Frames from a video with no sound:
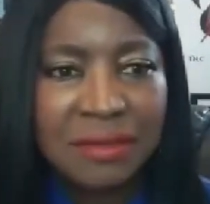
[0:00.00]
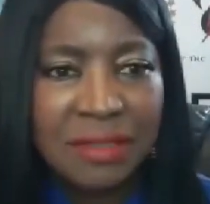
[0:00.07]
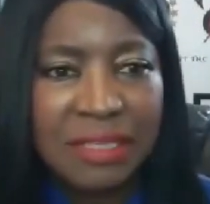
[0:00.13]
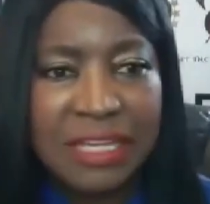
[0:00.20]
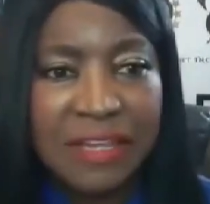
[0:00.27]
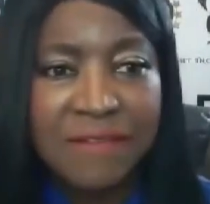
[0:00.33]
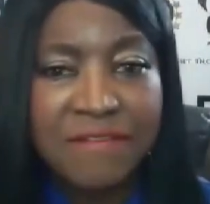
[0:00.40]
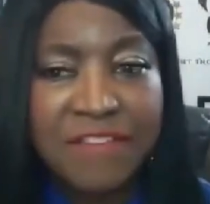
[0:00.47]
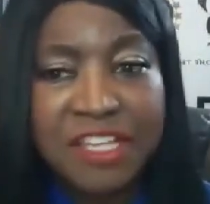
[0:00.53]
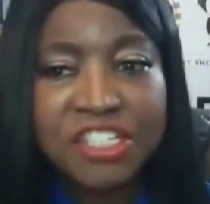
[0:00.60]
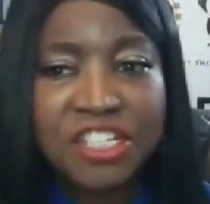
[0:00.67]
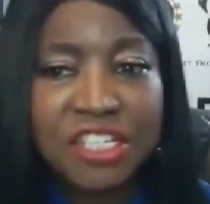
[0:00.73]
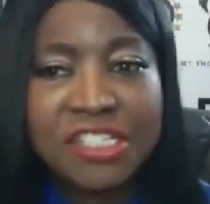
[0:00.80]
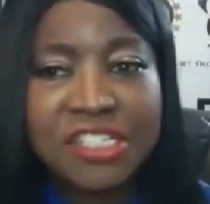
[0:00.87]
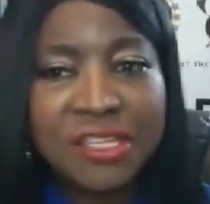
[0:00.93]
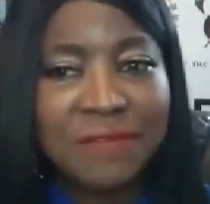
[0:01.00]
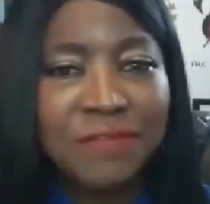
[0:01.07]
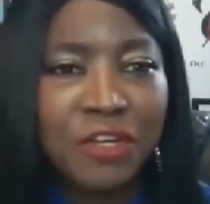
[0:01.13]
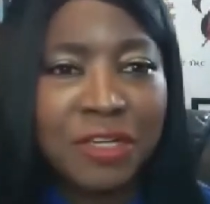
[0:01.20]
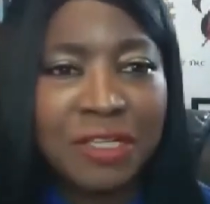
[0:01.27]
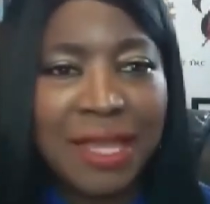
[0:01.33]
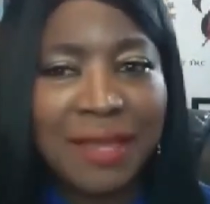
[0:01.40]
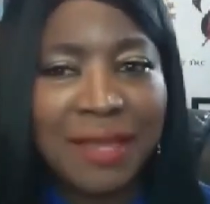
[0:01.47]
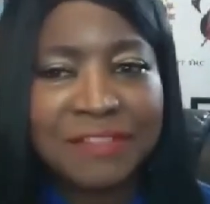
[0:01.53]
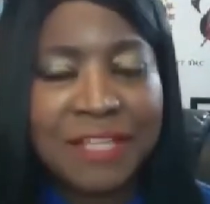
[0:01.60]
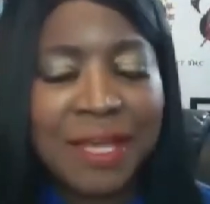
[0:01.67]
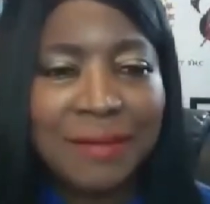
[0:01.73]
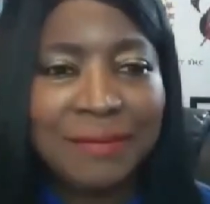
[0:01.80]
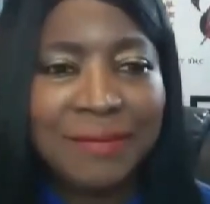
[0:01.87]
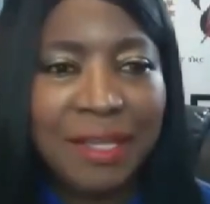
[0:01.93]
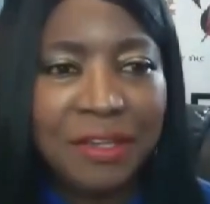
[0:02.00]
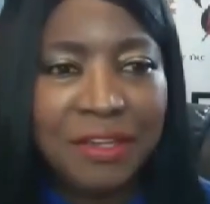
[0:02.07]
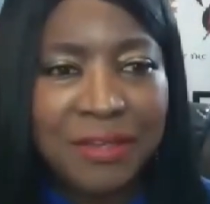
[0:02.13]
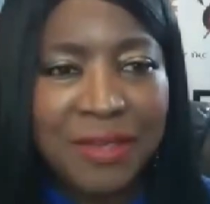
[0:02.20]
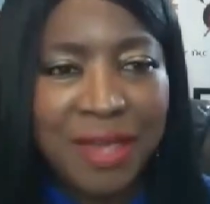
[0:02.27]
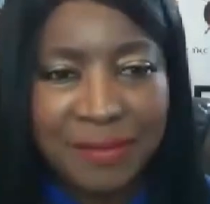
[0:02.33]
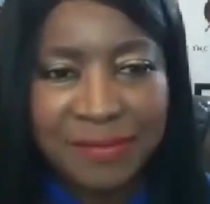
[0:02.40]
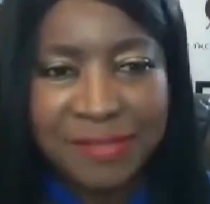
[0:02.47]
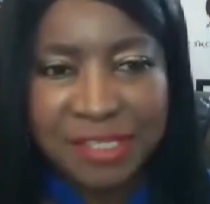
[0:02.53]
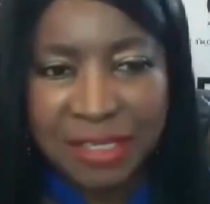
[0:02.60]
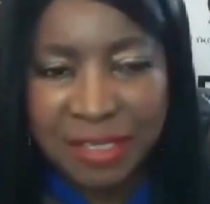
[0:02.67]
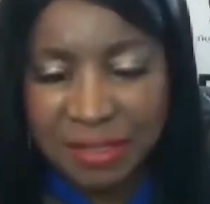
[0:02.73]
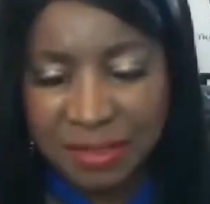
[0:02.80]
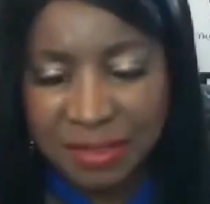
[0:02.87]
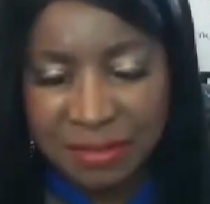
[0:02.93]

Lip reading: The inventions of your lifetime that you have seen.